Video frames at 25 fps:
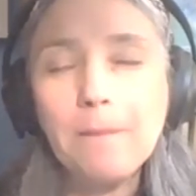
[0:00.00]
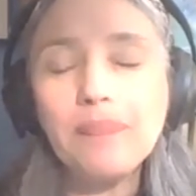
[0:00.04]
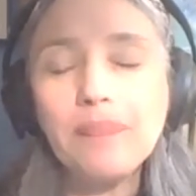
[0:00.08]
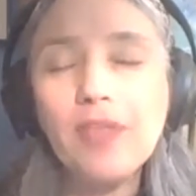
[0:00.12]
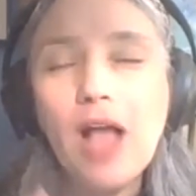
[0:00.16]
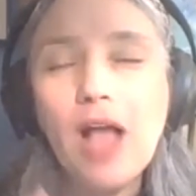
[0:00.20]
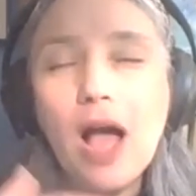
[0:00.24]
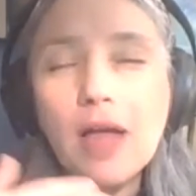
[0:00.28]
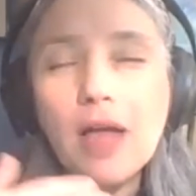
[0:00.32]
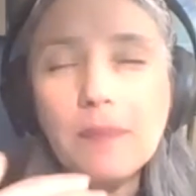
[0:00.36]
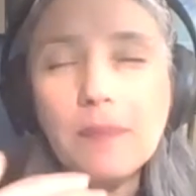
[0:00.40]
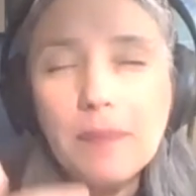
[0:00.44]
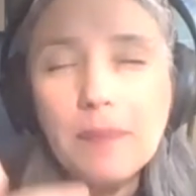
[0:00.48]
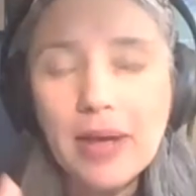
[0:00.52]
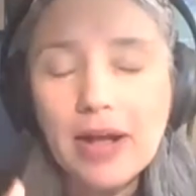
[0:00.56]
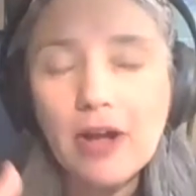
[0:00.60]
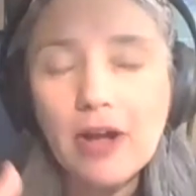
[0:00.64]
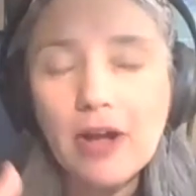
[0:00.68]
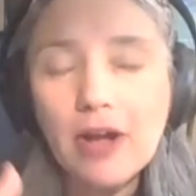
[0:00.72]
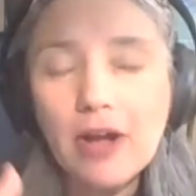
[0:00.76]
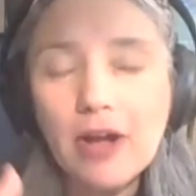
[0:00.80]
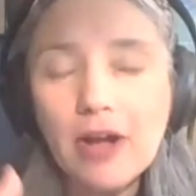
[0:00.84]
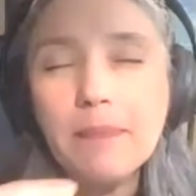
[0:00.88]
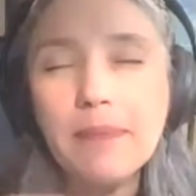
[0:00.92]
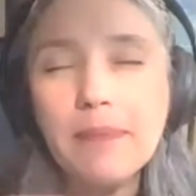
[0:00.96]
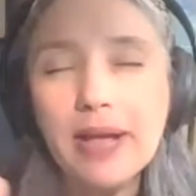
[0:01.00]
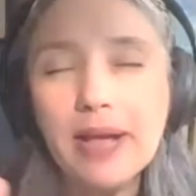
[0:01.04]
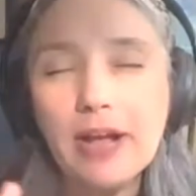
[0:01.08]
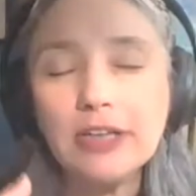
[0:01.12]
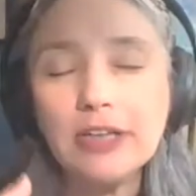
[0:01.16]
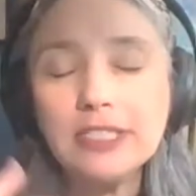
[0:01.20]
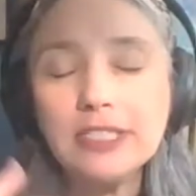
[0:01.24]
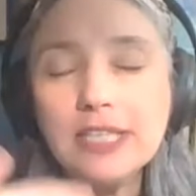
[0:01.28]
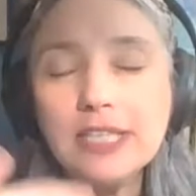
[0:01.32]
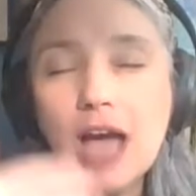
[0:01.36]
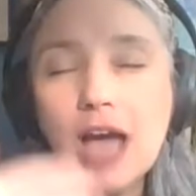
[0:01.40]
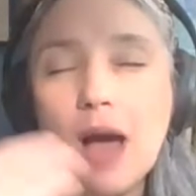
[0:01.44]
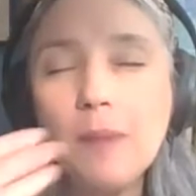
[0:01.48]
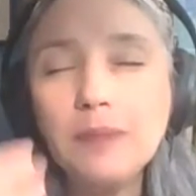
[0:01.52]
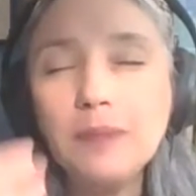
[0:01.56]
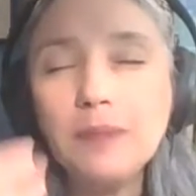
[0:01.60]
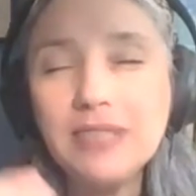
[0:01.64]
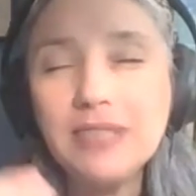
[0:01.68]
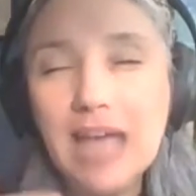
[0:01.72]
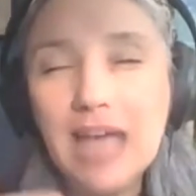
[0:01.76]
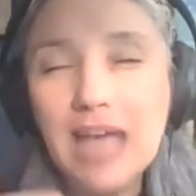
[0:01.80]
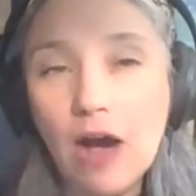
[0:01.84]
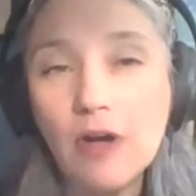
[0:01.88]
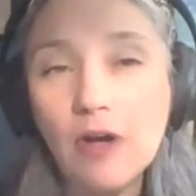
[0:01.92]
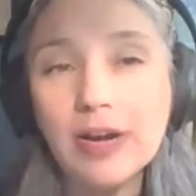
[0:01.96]
got bigger and bigger, topped
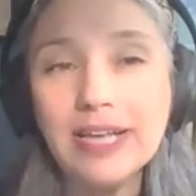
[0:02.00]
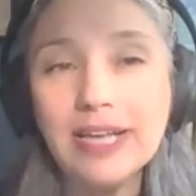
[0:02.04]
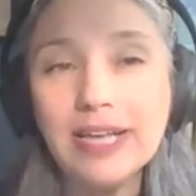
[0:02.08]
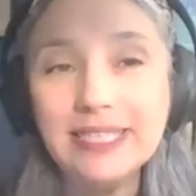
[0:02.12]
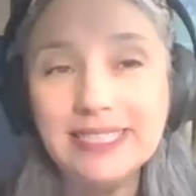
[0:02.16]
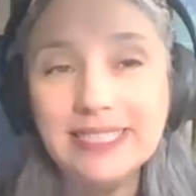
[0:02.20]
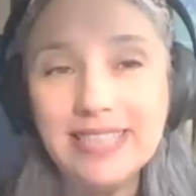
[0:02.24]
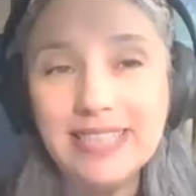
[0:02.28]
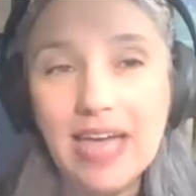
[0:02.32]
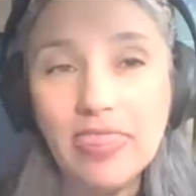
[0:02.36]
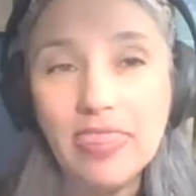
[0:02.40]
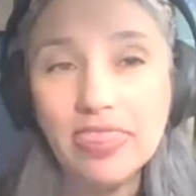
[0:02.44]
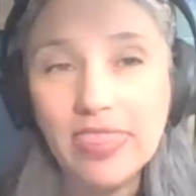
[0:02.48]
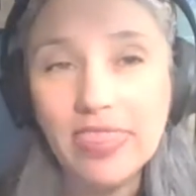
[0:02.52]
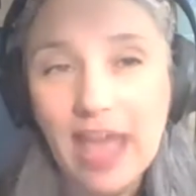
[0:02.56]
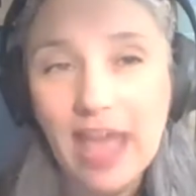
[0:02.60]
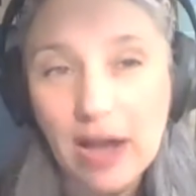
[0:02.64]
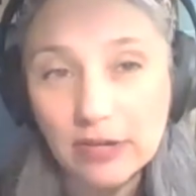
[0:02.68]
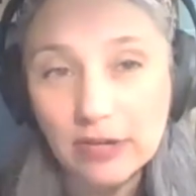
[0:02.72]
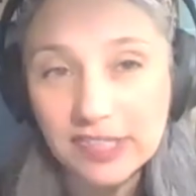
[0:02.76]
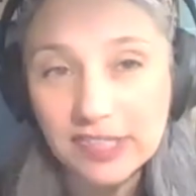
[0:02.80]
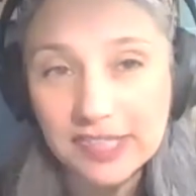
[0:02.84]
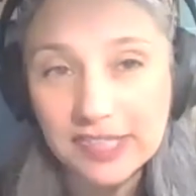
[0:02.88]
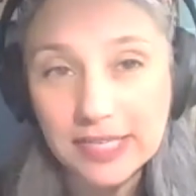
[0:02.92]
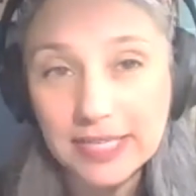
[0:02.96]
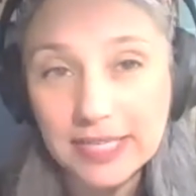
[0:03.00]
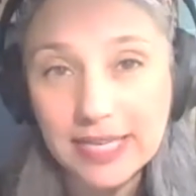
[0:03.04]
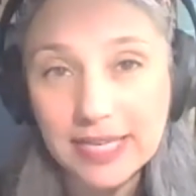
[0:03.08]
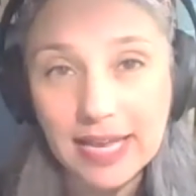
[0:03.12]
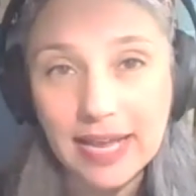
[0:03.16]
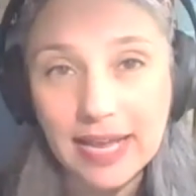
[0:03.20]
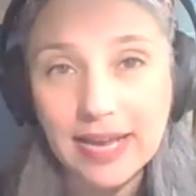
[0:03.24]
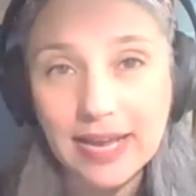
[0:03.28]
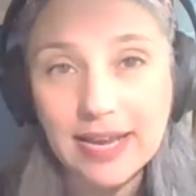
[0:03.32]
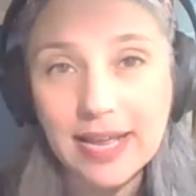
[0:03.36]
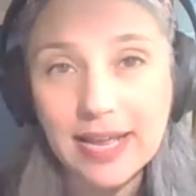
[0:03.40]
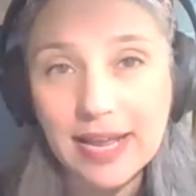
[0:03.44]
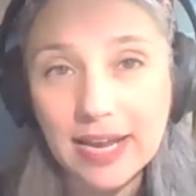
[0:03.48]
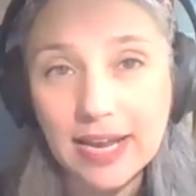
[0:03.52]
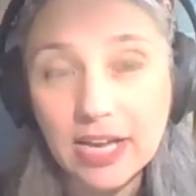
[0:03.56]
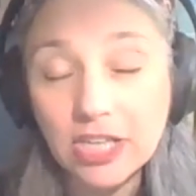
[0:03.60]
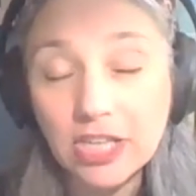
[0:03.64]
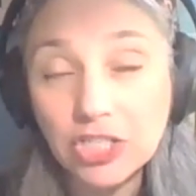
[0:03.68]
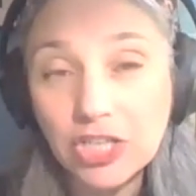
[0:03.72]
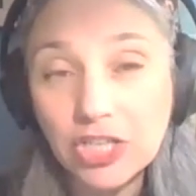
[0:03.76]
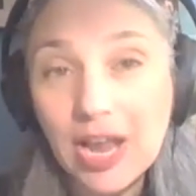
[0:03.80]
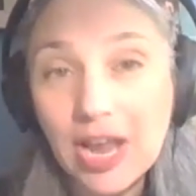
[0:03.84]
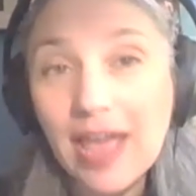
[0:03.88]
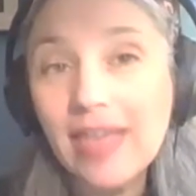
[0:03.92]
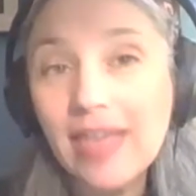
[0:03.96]
out at 10,000 in
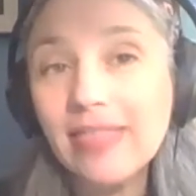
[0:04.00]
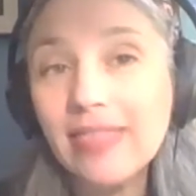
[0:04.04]
Yiddish.